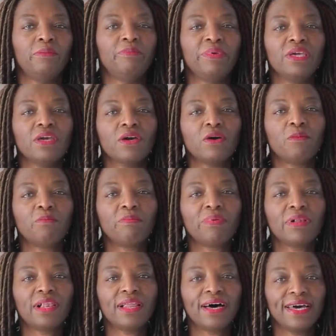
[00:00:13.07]
being
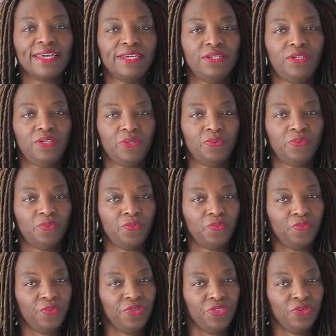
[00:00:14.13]
compliant
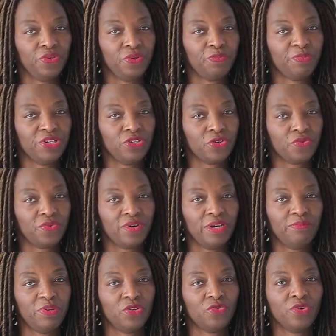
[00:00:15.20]
with your
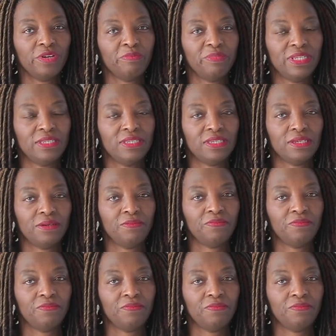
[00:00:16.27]
prescribed treatment.